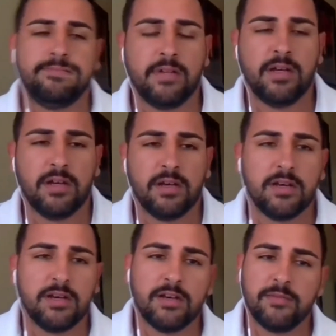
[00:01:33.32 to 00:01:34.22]

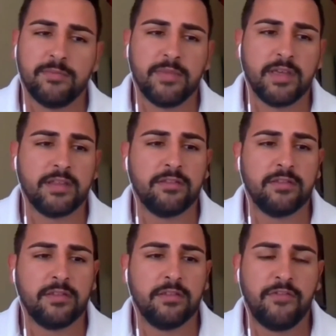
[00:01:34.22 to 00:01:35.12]
And
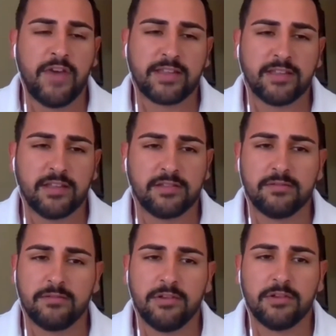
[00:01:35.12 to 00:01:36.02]
the fact that
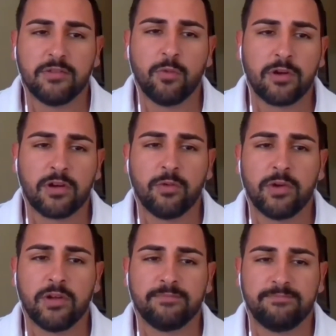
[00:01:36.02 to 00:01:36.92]
you can work
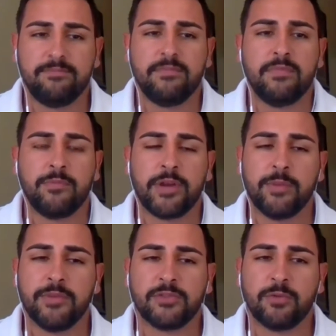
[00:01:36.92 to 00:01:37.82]
pretty
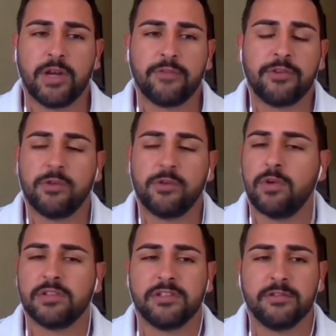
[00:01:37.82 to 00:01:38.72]
much wherever you
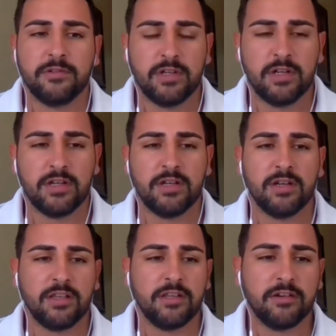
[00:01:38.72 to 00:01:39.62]
want to.
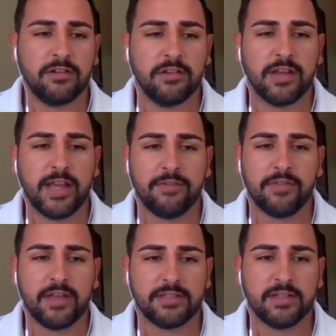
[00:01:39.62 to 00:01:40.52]
You can
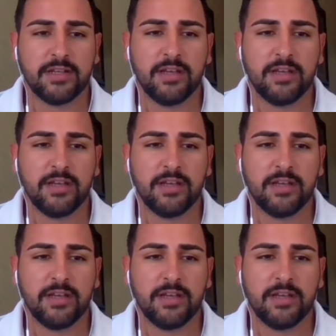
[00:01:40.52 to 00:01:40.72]
have that.